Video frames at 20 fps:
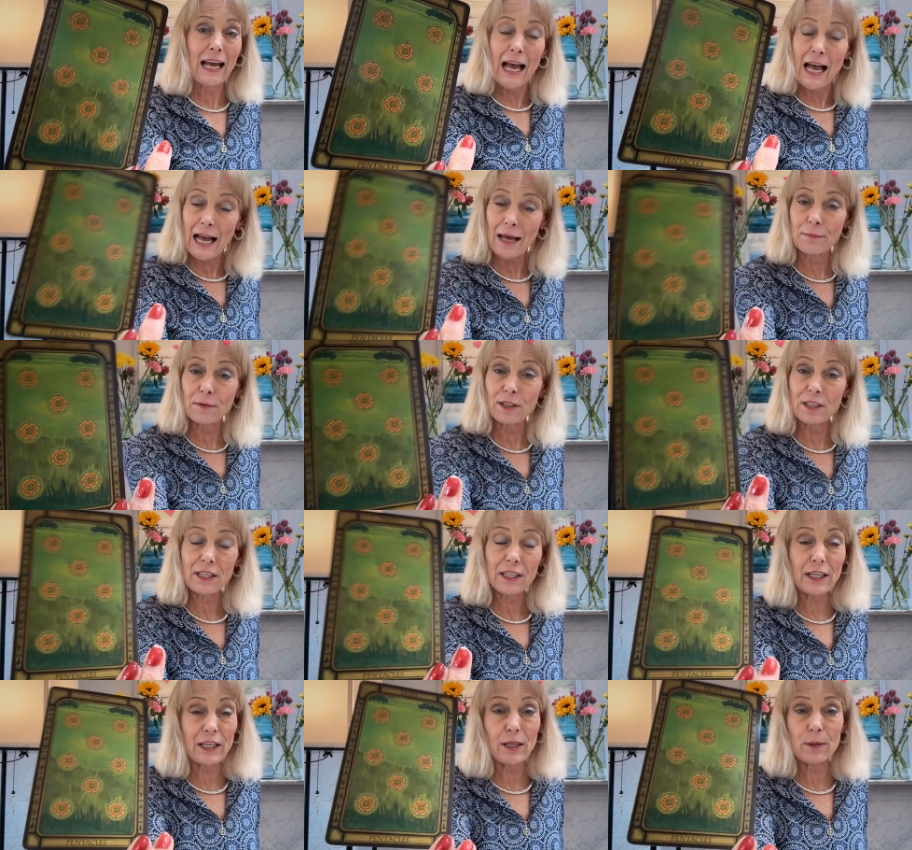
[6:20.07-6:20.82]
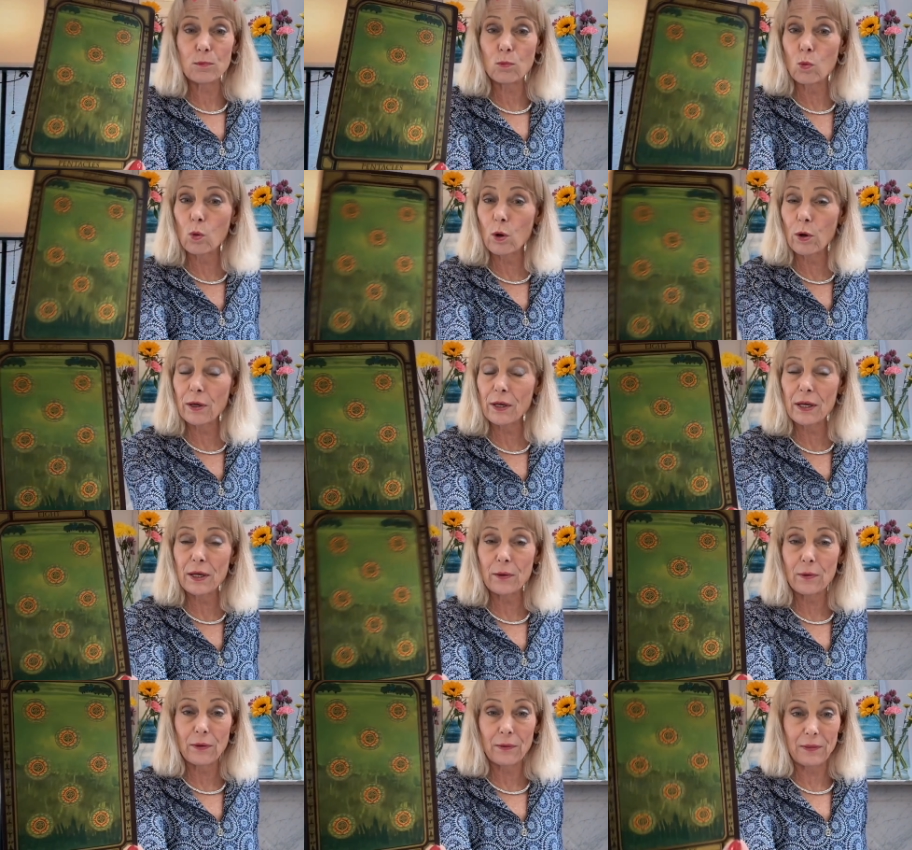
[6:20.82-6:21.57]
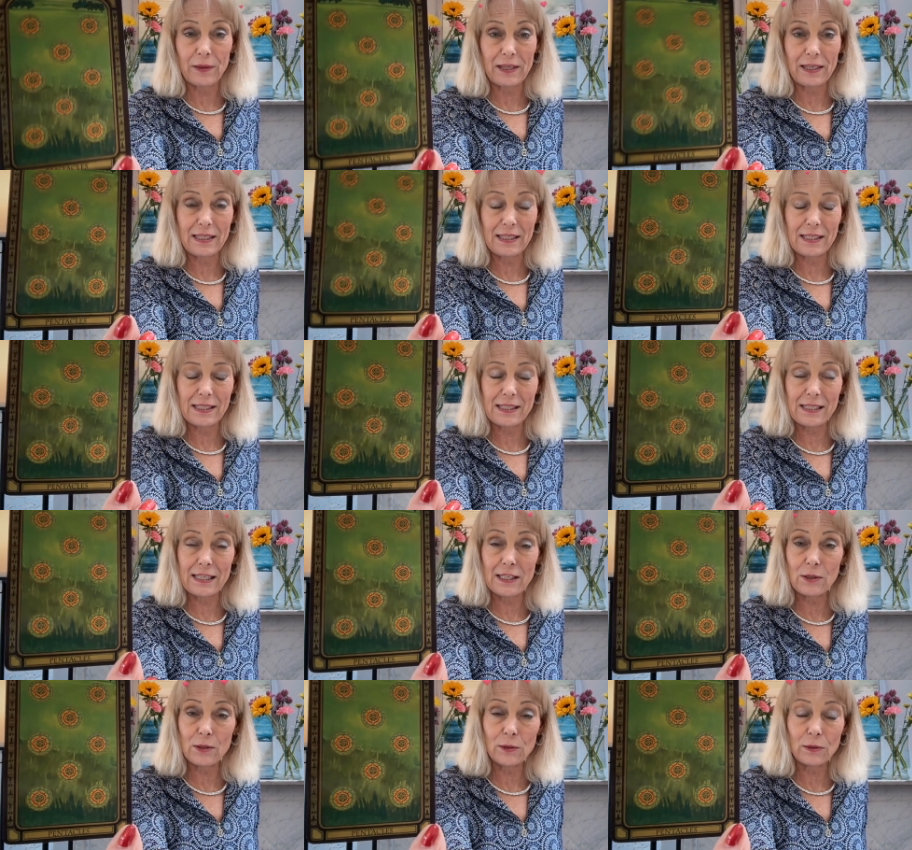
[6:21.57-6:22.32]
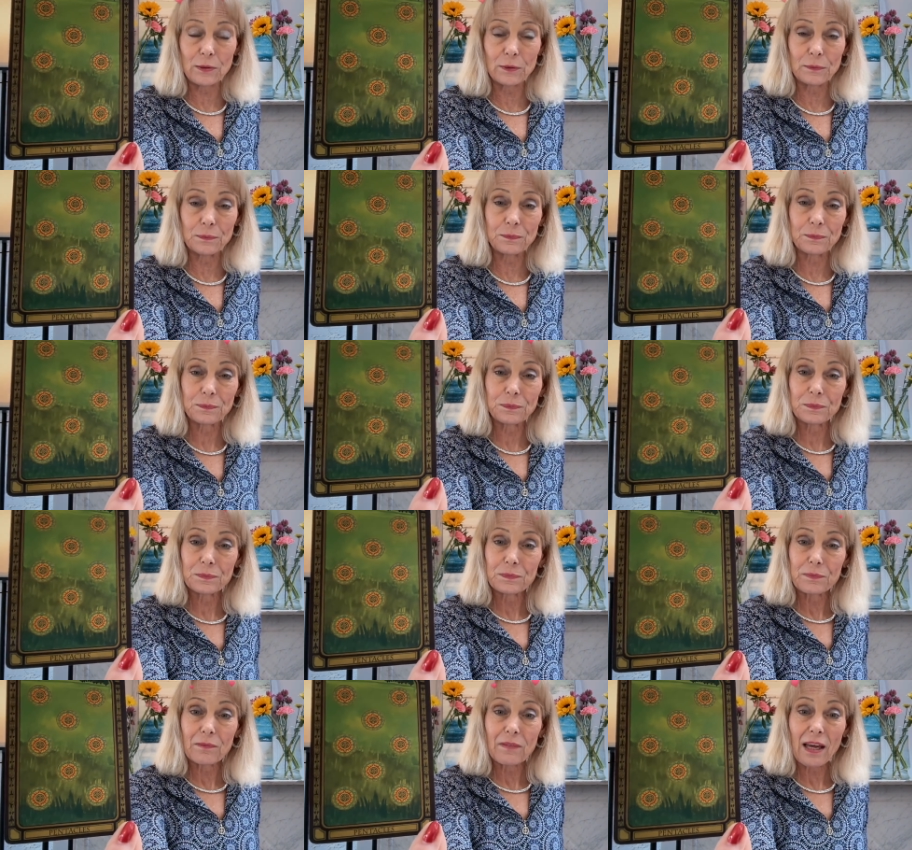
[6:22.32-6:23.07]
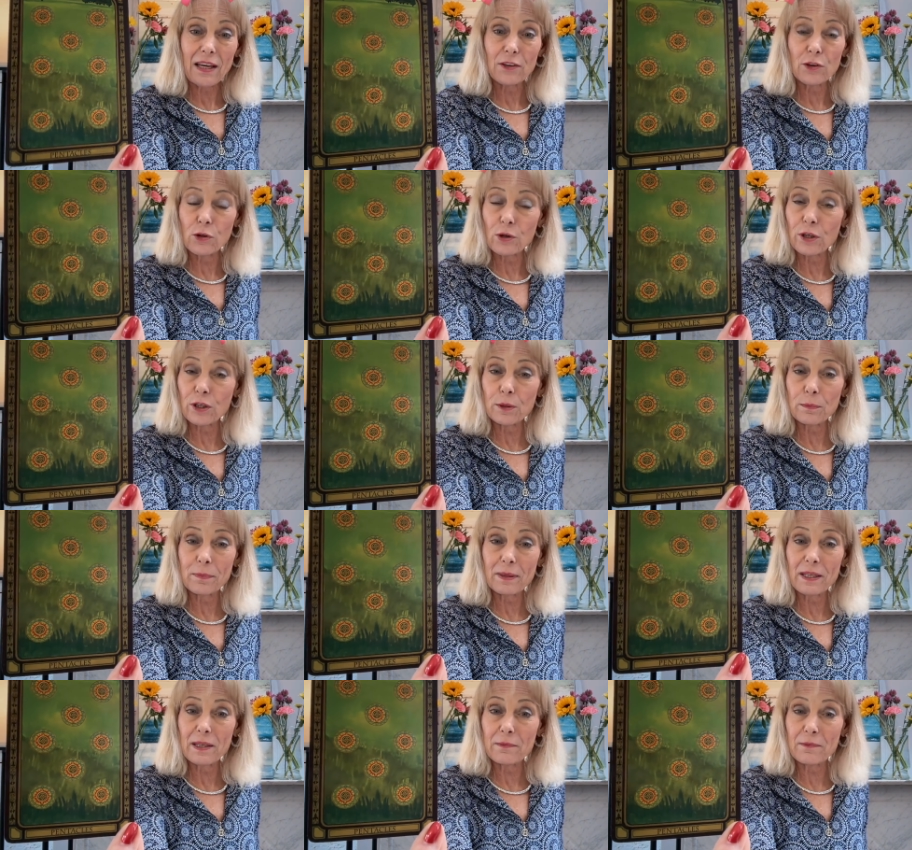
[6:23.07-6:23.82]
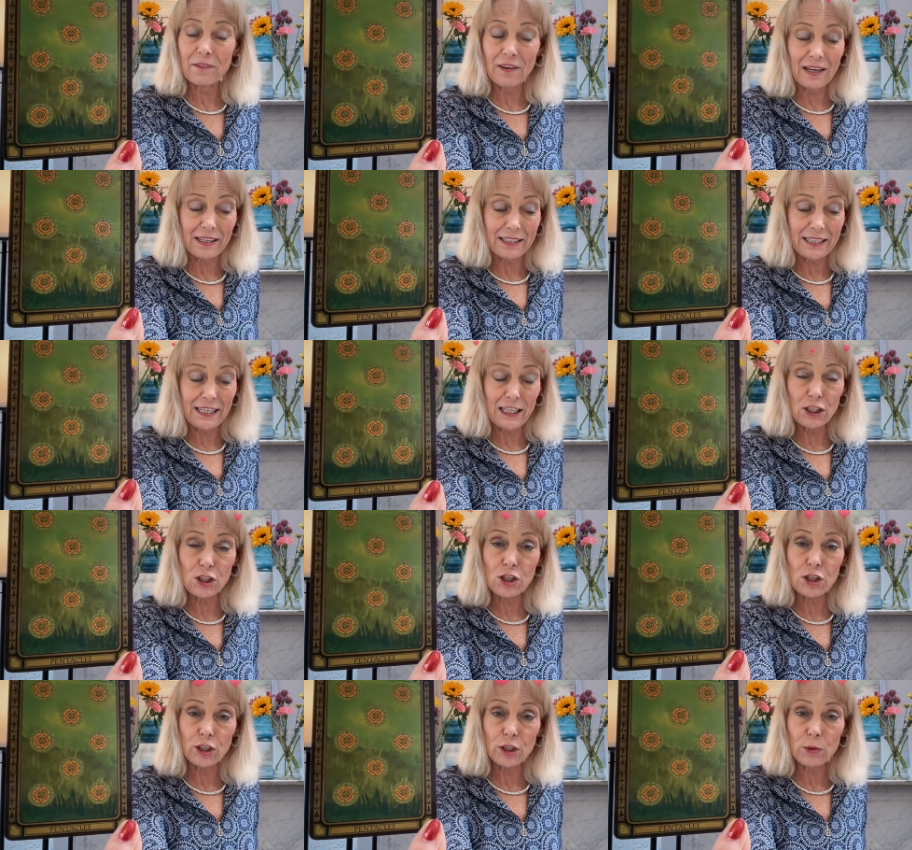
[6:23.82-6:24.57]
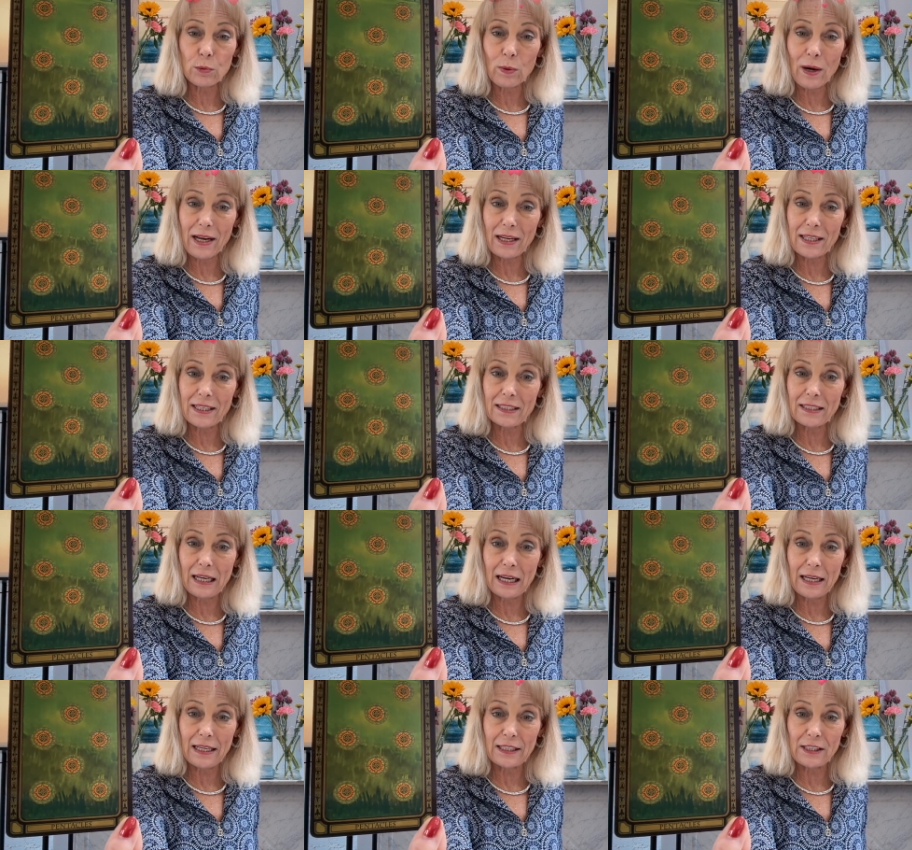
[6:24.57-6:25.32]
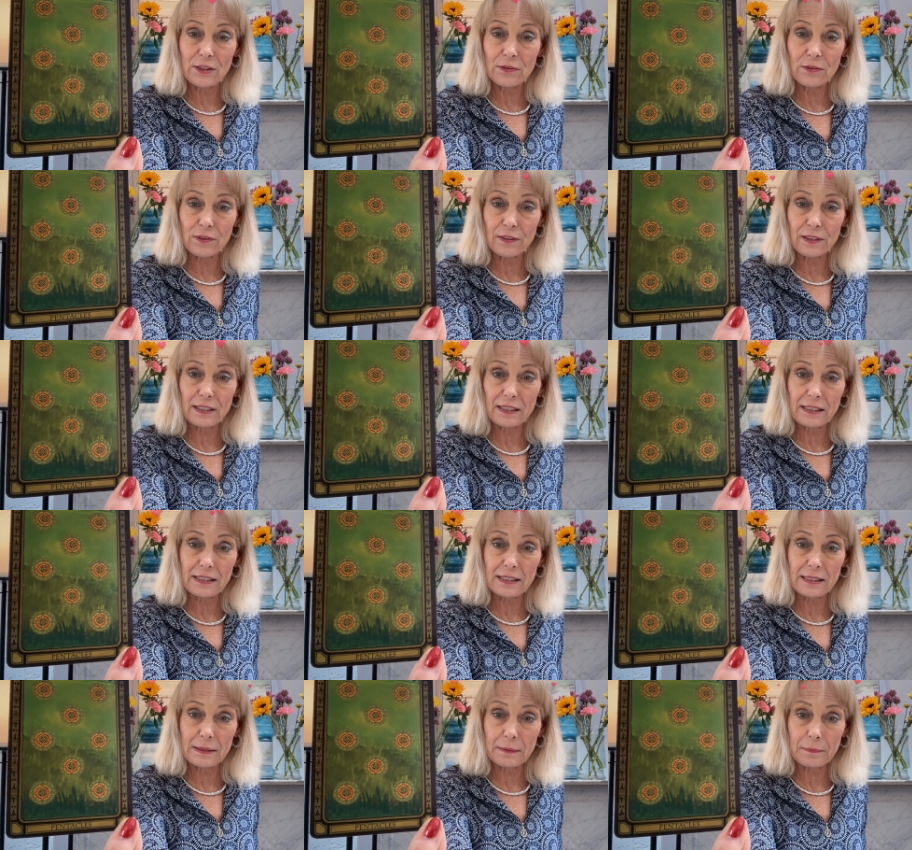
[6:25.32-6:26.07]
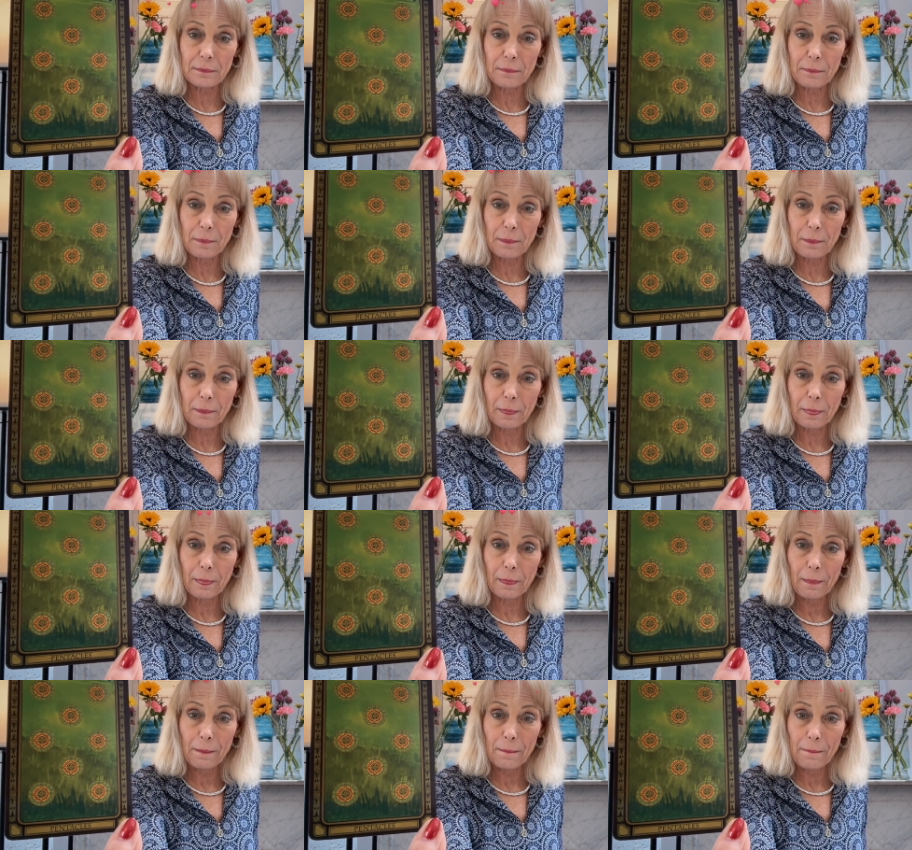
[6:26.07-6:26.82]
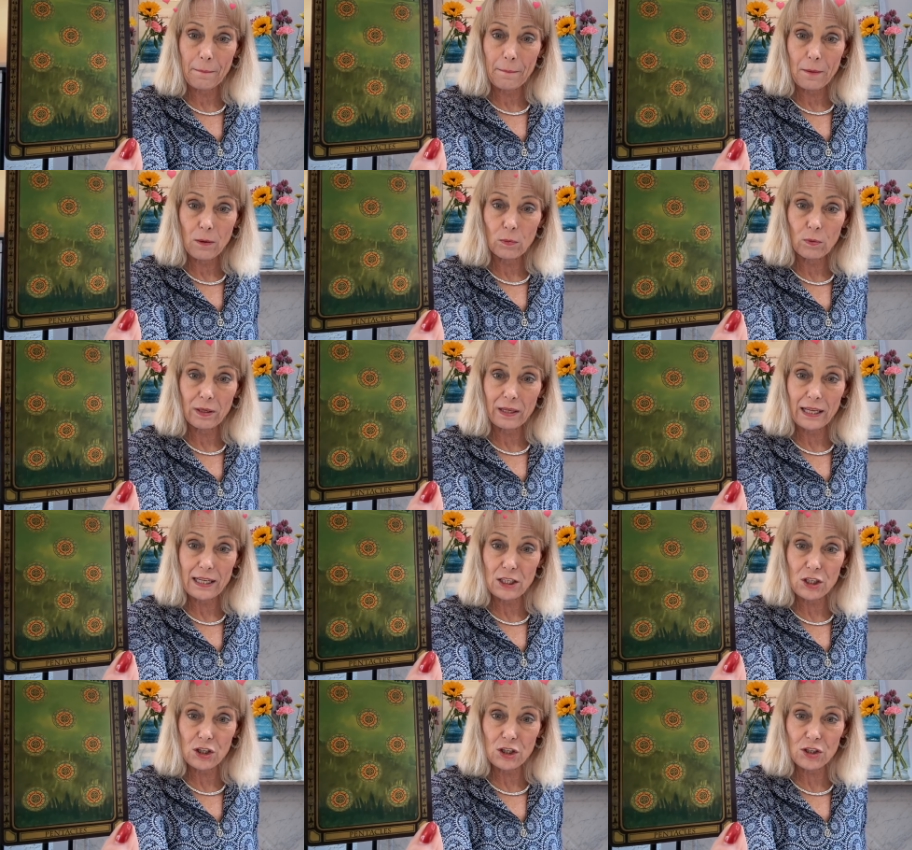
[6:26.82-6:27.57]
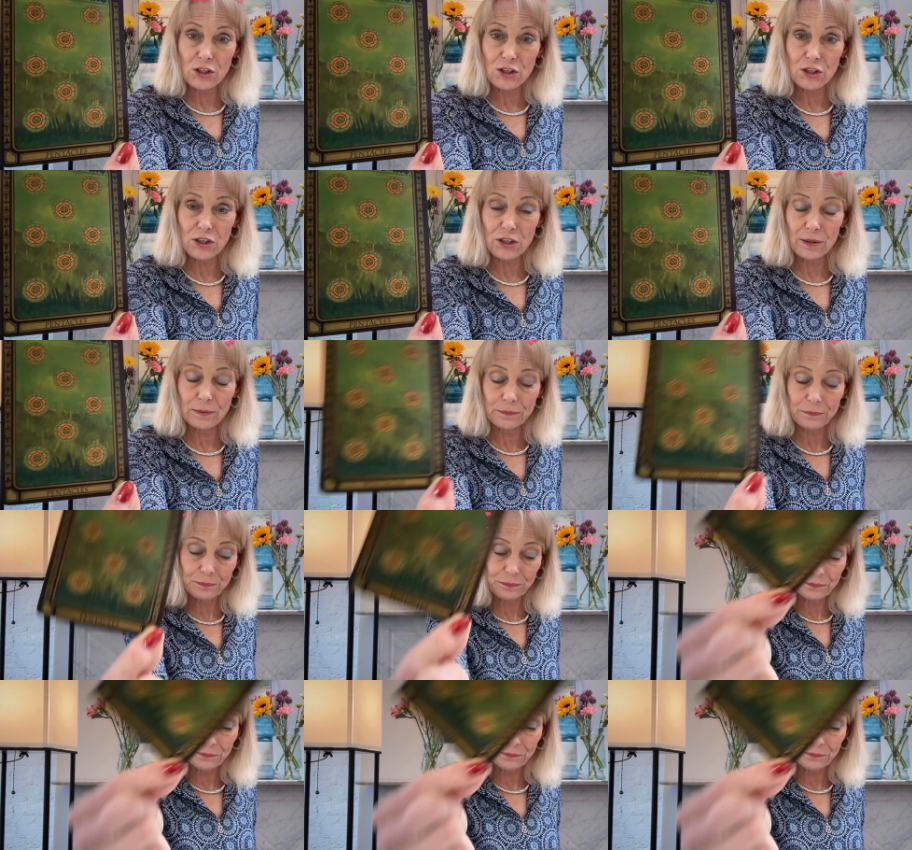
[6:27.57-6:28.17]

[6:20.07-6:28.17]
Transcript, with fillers: I'm going to keep working on this skill. And you're going to be financially recognized for this relationship.